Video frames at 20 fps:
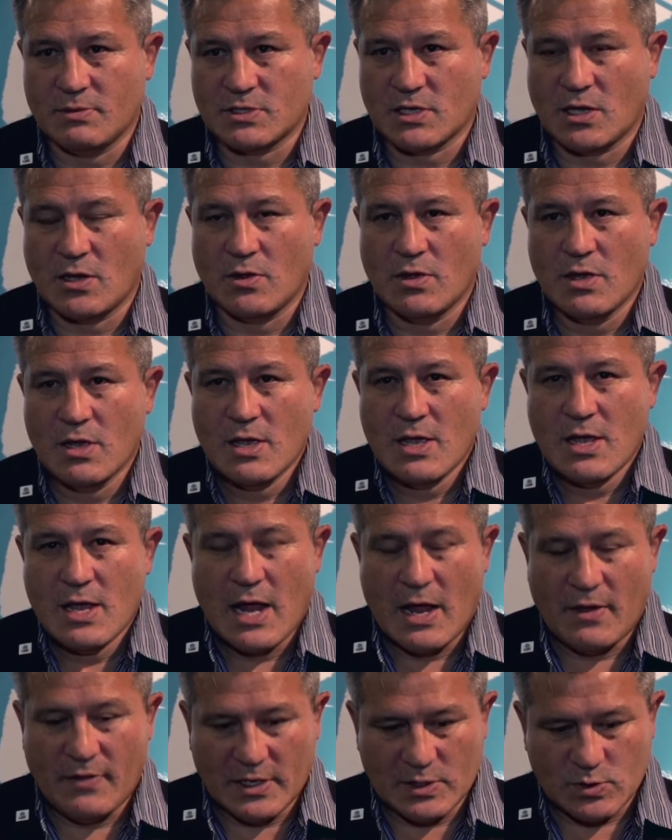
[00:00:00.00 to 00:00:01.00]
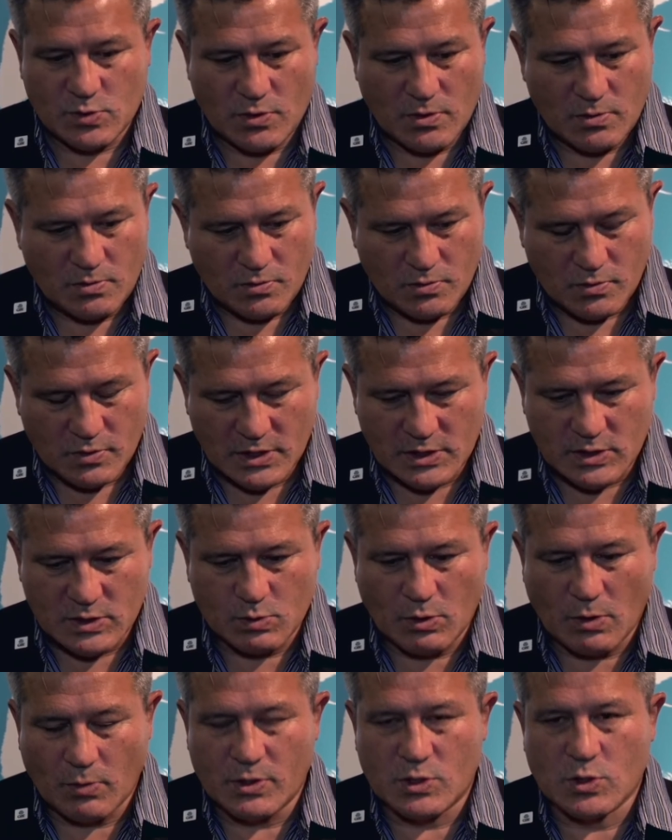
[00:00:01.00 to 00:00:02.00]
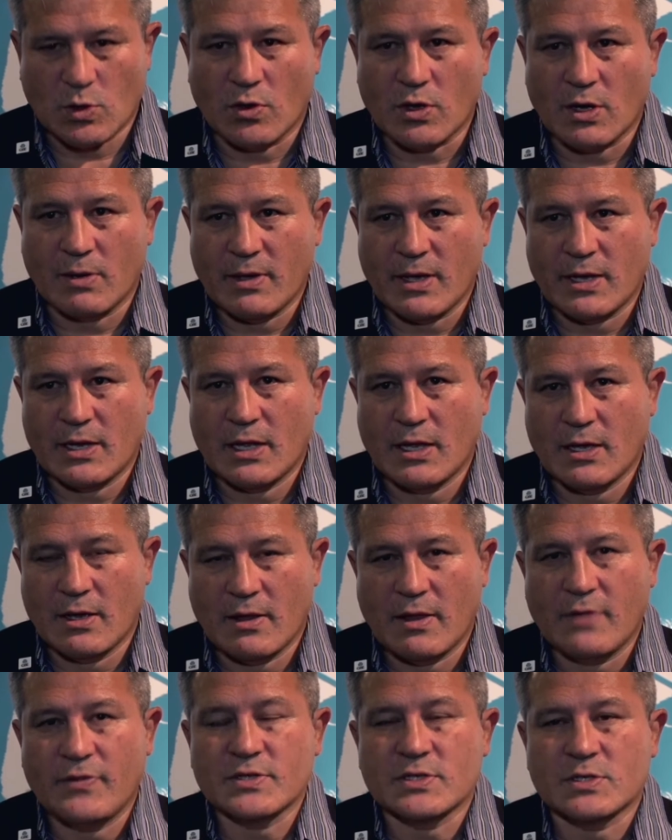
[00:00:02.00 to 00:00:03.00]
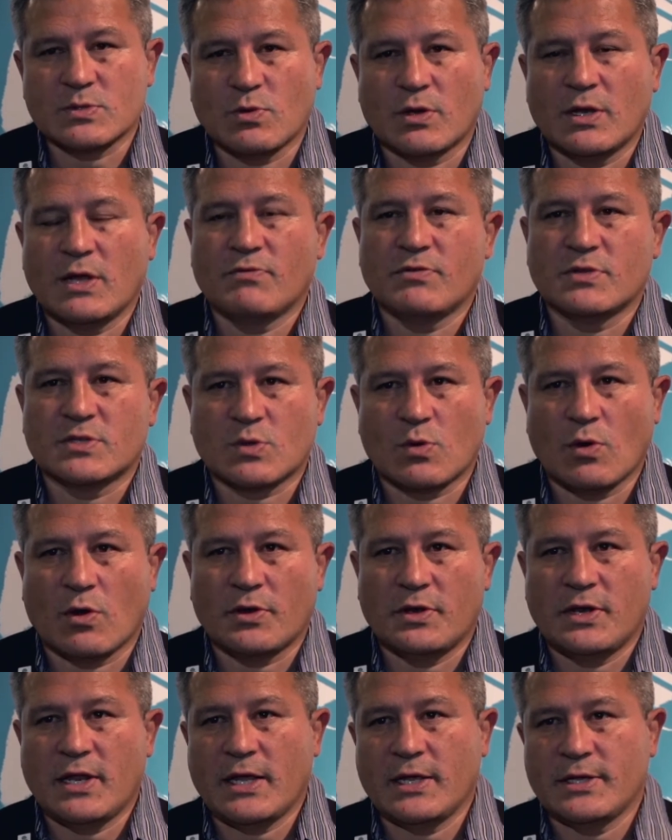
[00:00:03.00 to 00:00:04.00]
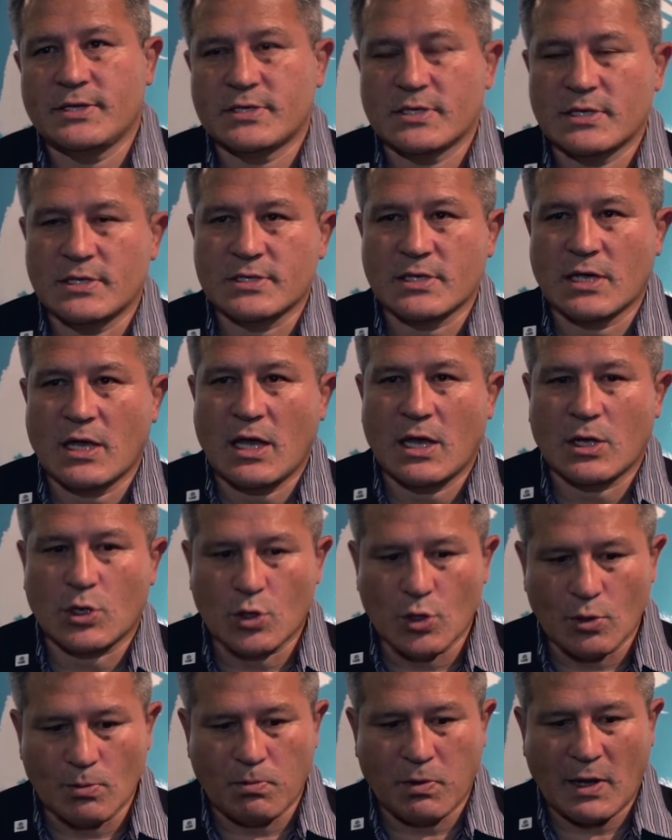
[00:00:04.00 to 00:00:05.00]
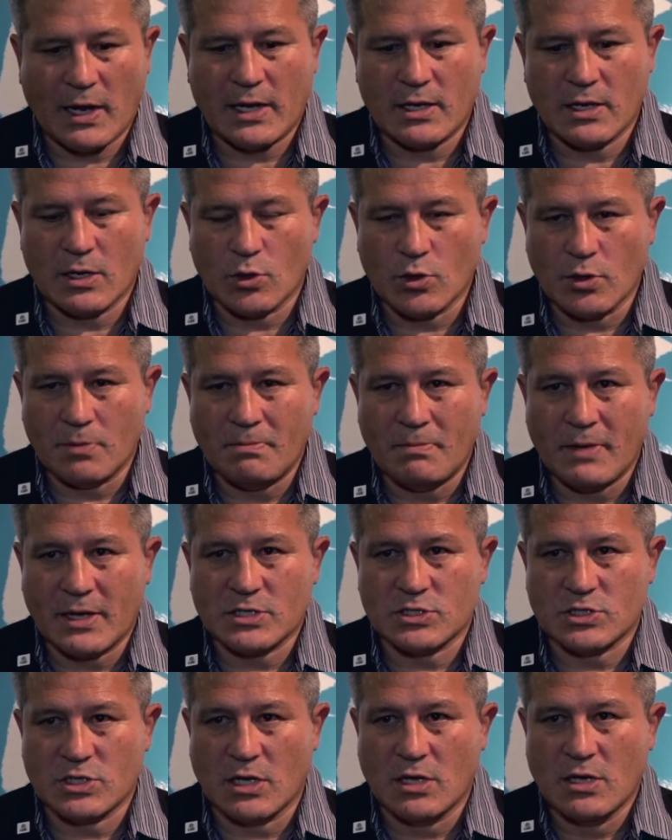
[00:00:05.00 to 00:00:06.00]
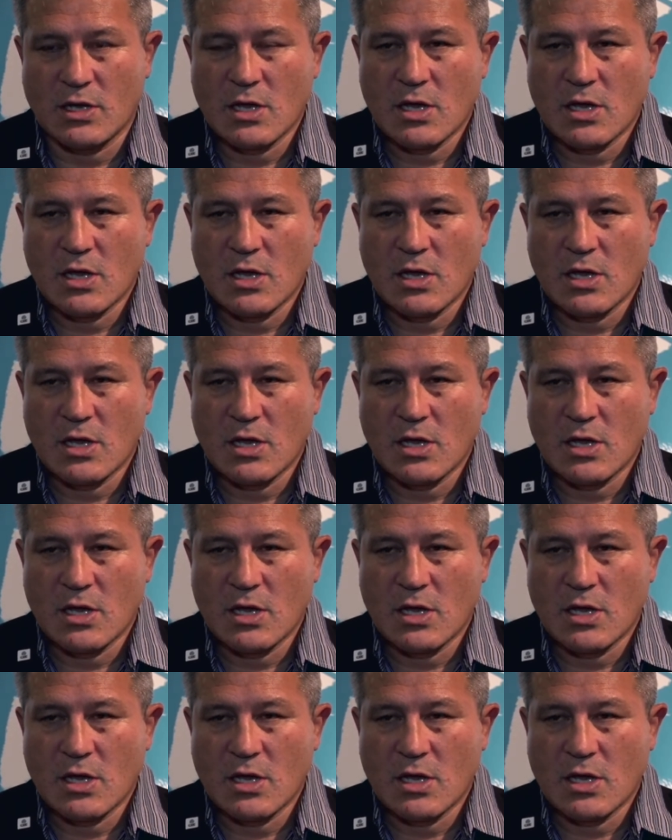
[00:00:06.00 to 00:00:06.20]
So, and this is what we're talking about here, and this is what every squad needs: is a good blend, a good mixture,